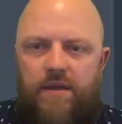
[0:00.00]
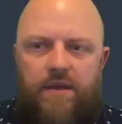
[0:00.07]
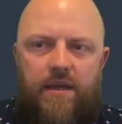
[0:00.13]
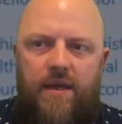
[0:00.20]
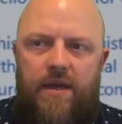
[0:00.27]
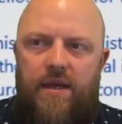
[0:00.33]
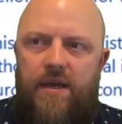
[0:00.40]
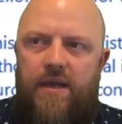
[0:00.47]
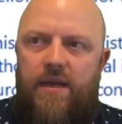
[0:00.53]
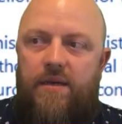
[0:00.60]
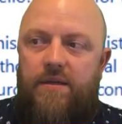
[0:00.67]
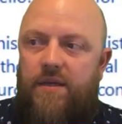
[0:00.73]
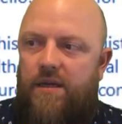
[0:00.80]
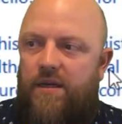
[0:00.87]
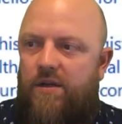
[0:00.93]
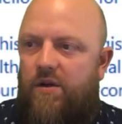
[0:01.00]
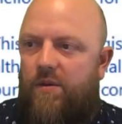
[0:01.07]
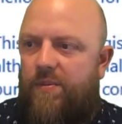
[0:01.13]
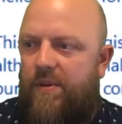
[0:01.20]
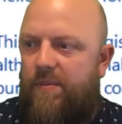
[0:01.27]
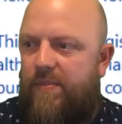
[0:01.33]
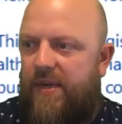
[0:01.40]
and going to
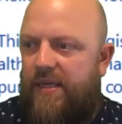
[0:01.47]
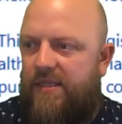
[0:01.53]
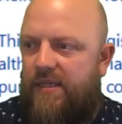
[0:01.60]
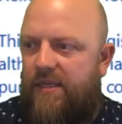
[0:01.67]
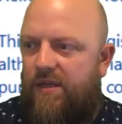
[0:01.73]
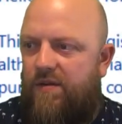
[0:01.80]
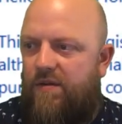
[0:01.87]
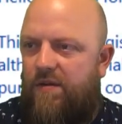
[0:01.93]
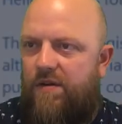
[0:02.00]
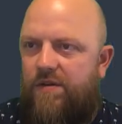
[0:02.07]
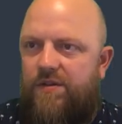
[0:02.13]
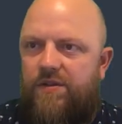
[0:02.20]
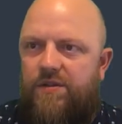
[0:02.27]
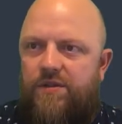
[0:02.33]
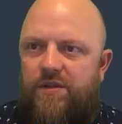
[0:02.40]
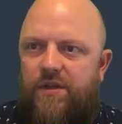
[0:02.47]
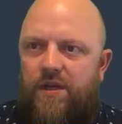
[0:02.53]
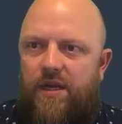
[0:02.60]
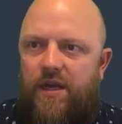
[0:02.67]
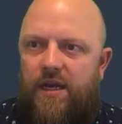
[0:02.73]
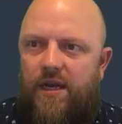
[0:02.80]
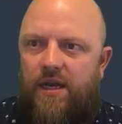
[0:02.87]
copy and paste it across
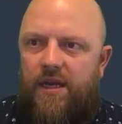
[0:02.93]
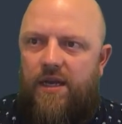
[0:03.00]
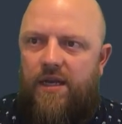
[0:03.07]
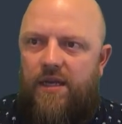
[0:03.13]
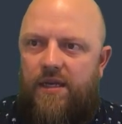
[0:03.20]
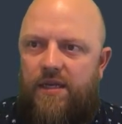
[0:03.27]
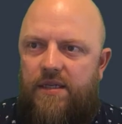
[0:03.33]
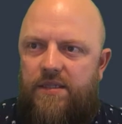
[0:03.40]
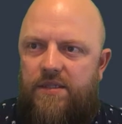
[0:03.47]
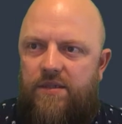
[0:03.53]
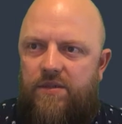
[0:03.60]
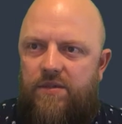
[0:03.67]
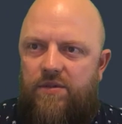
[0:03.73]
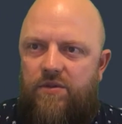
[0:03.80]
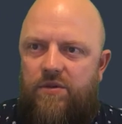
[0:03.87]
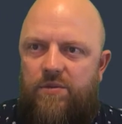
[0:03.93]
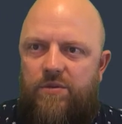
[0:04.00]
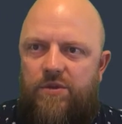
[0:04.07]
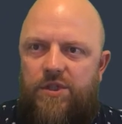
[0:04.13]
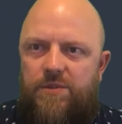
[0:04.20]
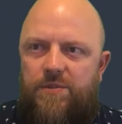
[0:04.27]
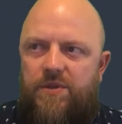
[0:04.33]
as normal,
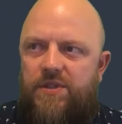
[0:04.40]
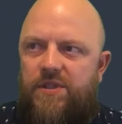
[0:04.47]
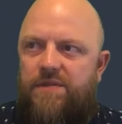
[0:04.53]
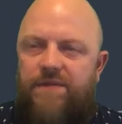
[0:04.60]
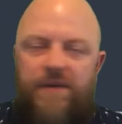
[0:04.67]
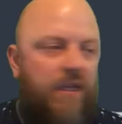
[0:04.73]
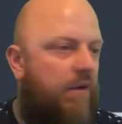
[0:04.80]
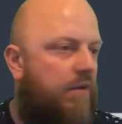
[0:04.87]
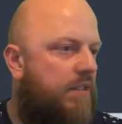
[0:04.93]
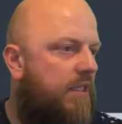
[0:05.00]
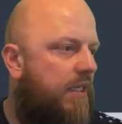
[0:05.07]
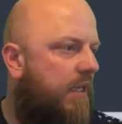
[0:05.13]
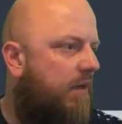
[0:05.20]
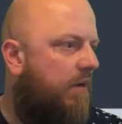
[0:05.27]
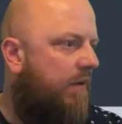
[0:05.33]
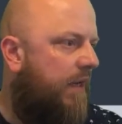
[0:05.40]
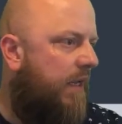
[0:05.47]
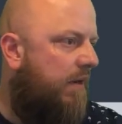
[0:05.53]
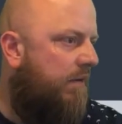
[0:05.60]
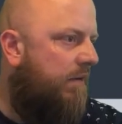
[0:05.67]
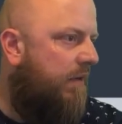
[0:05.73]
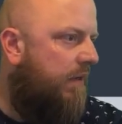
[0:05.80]
just because this video is ticking on
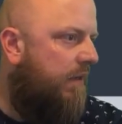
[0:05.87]
now.